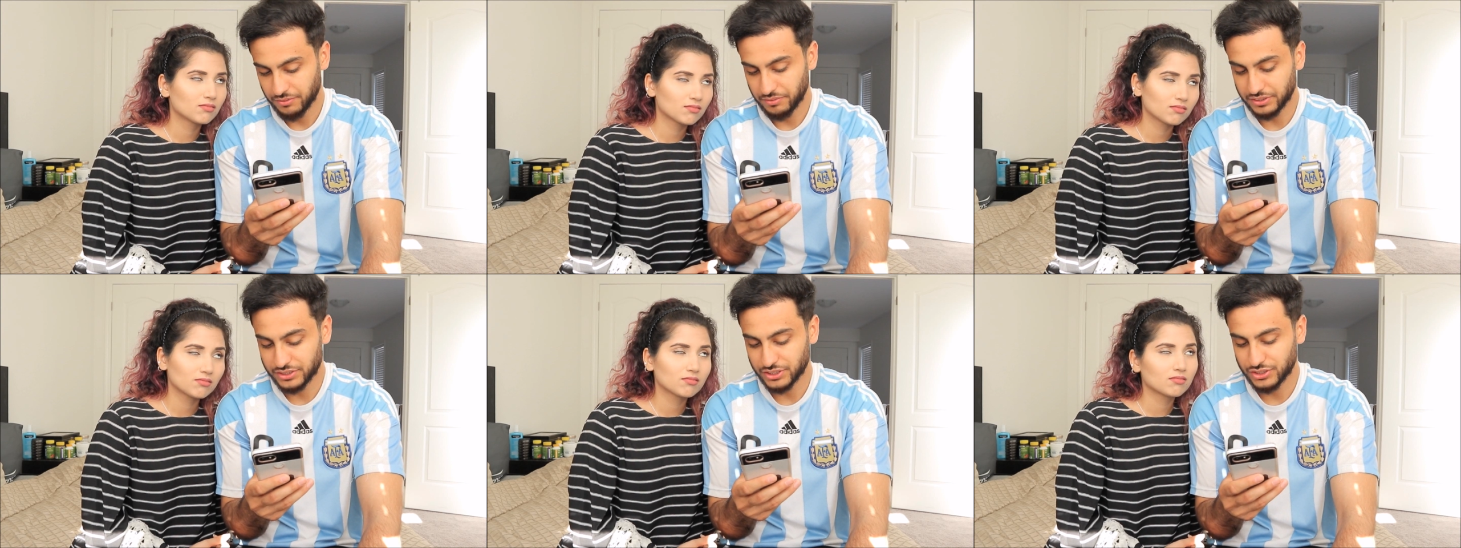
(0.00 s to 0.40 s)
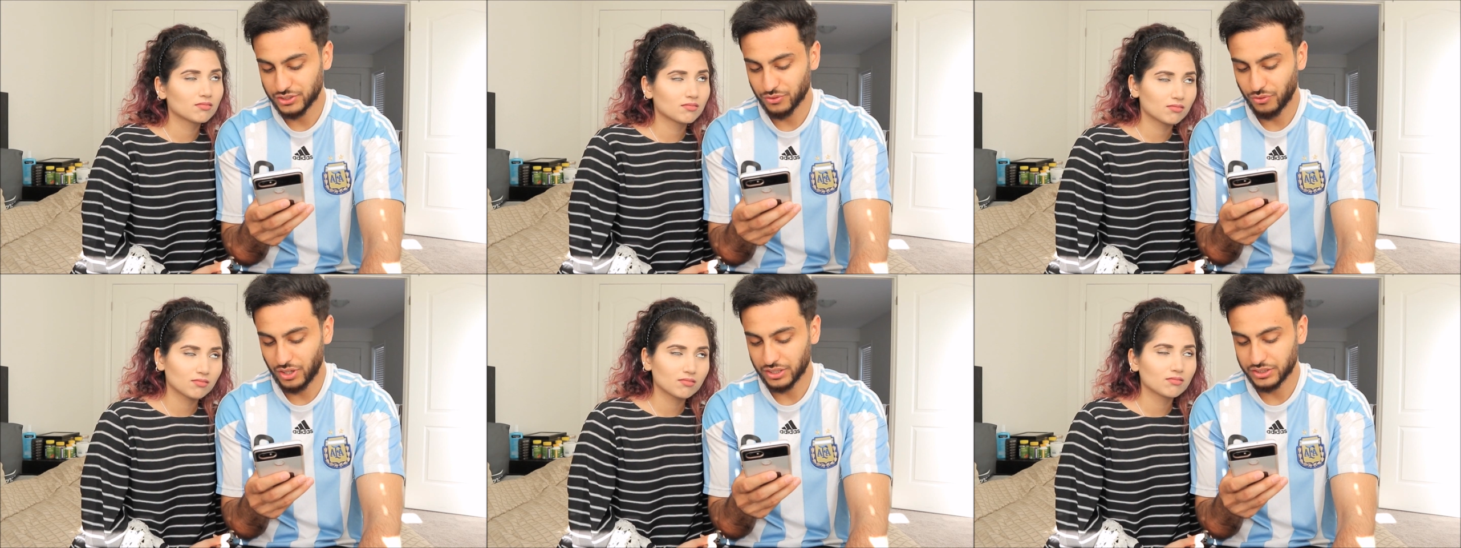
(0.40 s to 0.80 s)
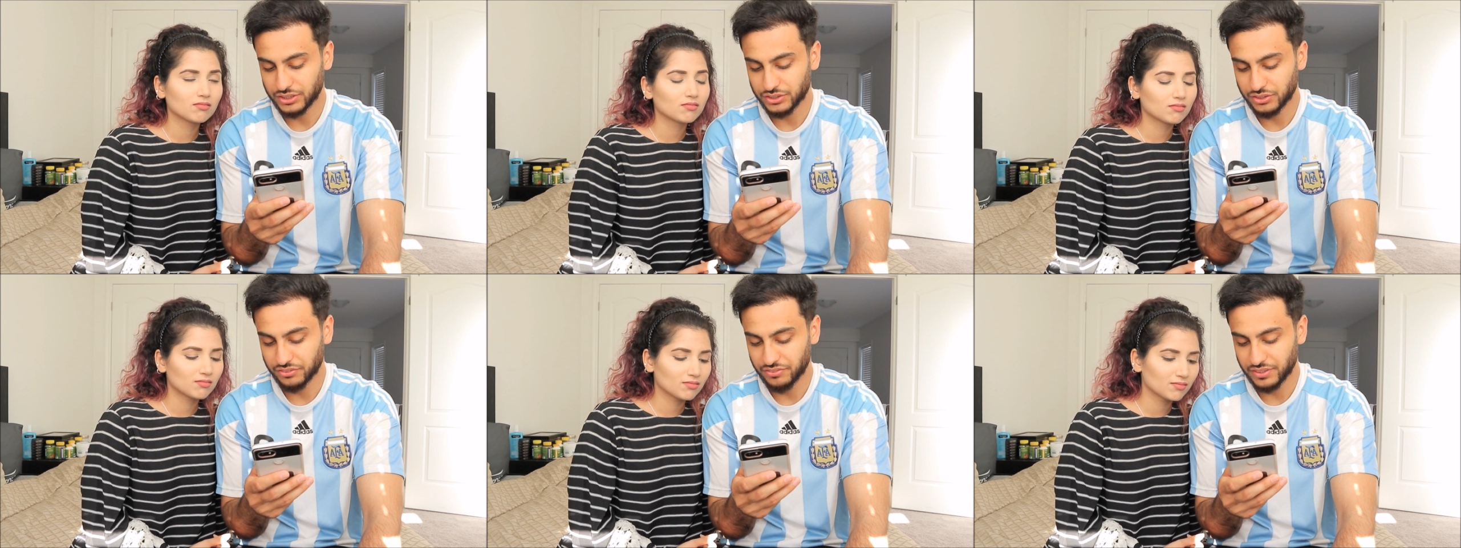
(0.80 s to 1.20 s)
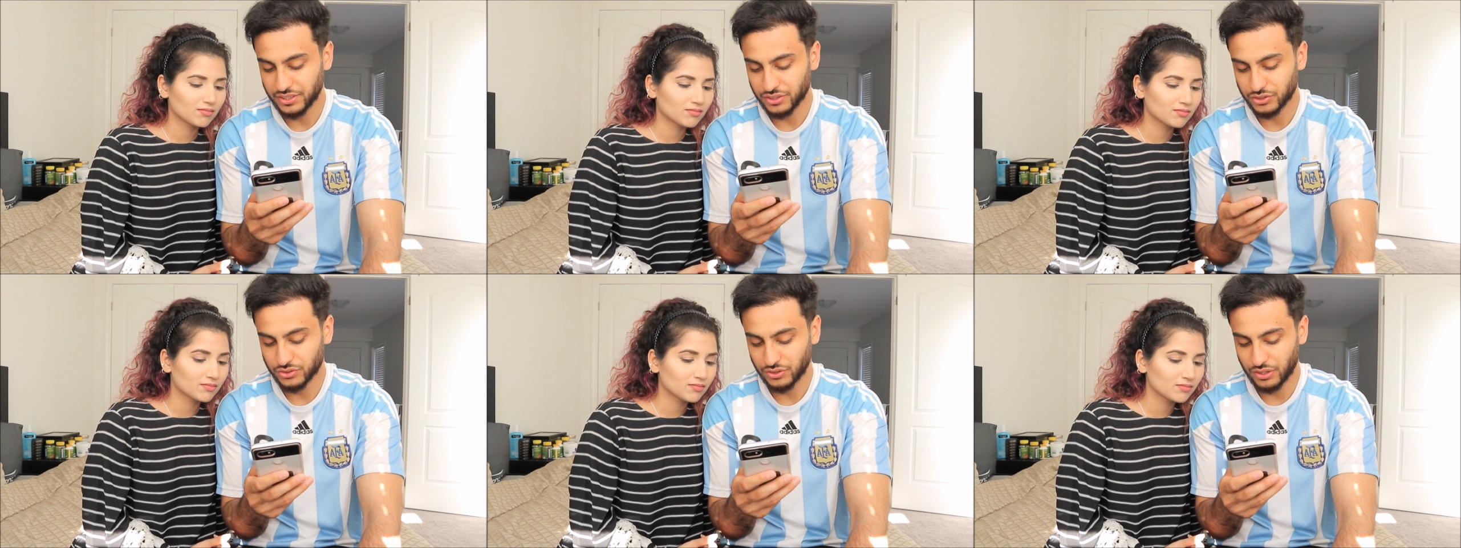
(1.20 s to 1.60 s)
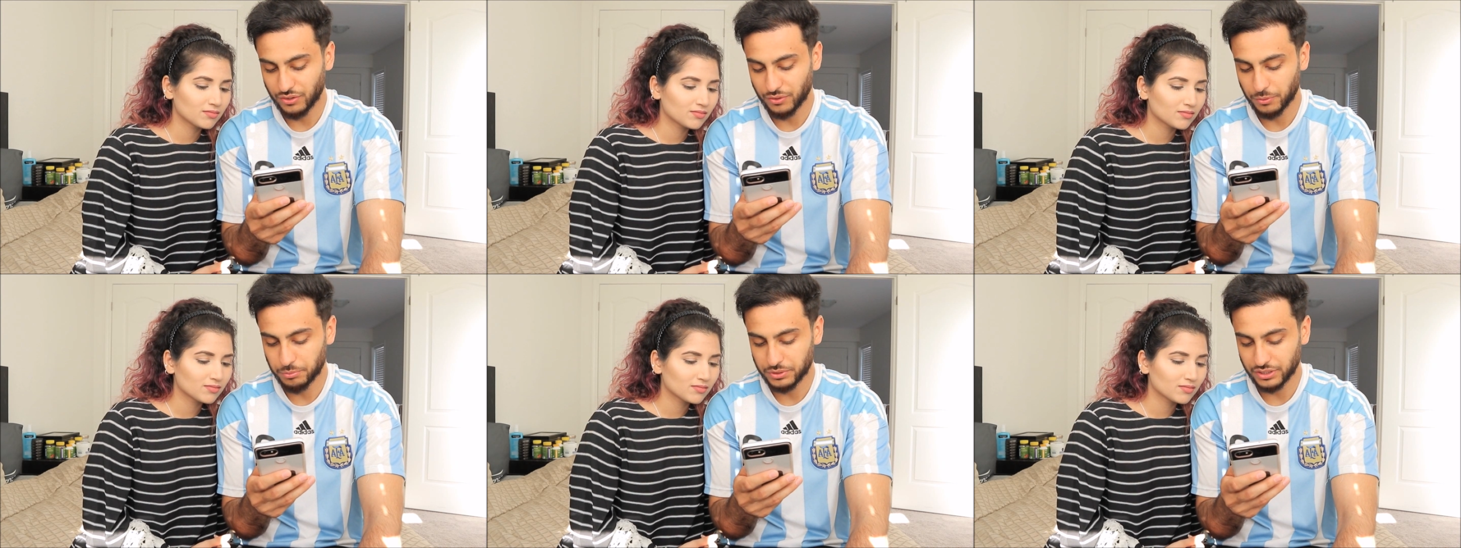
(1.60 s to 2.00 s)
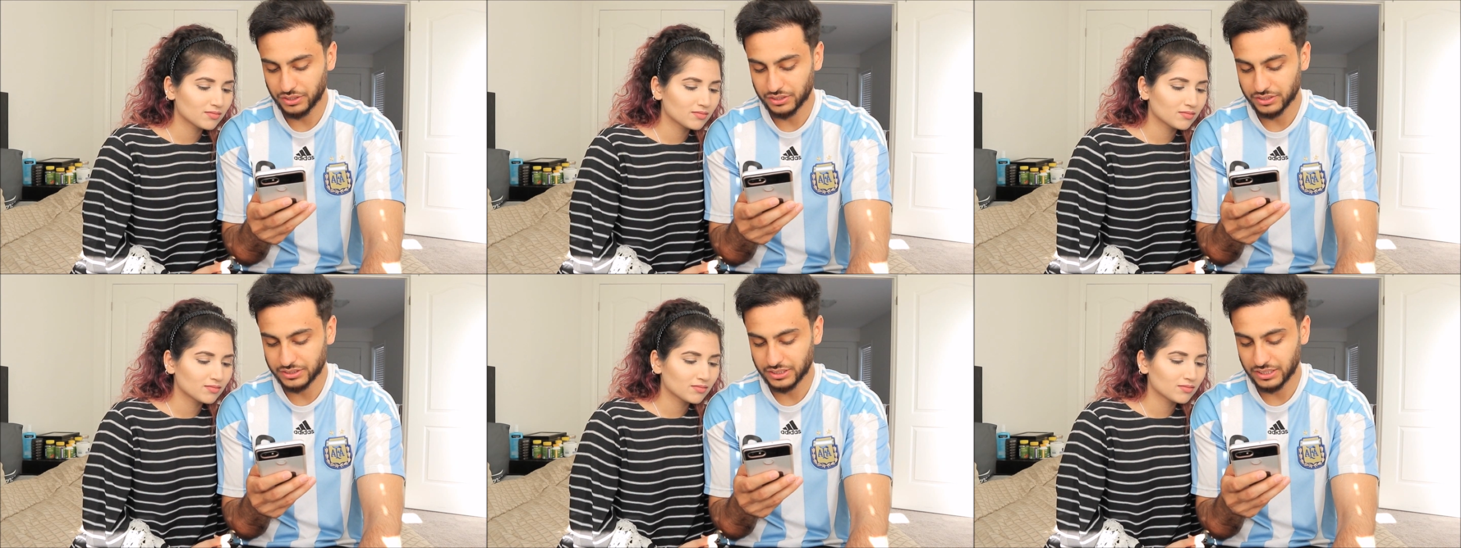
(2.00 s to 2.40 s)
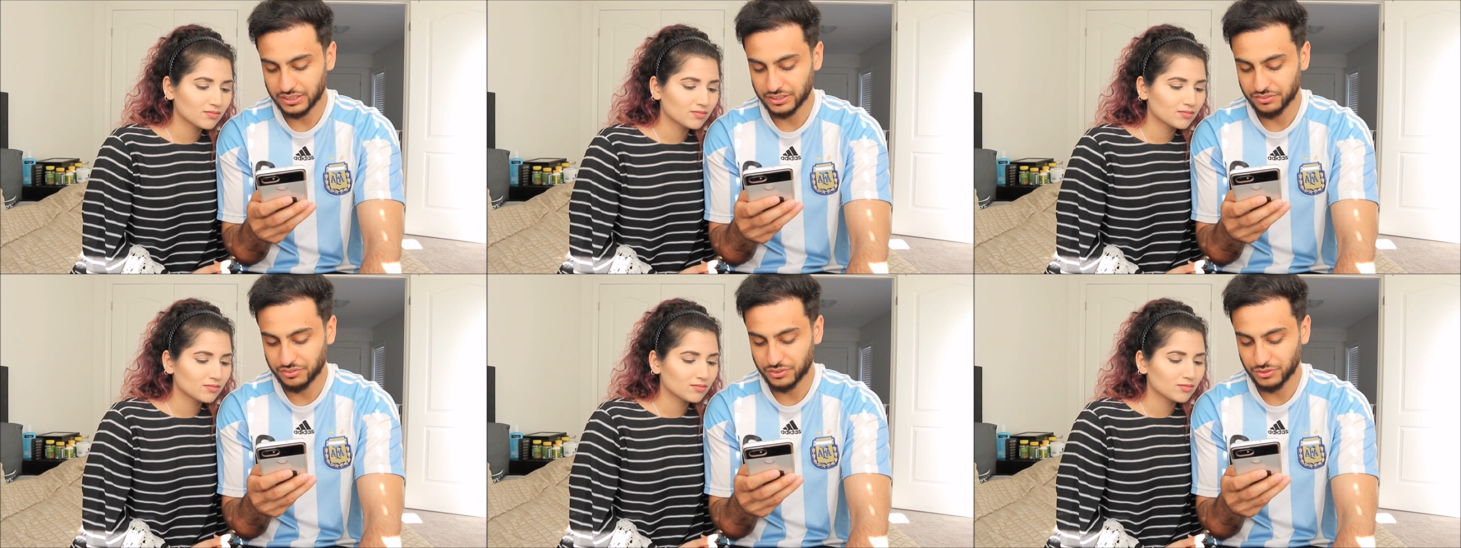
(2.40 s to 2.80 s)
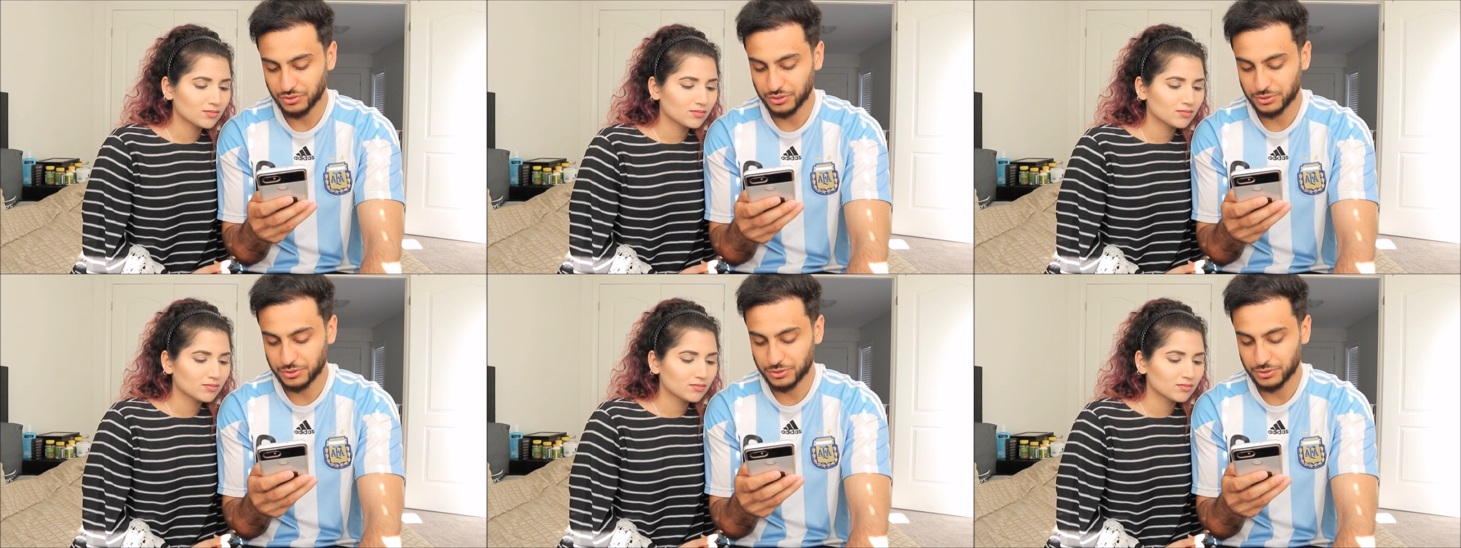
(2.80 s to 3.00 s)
Speaker 1: My sister watches your video, so I hope she understands if you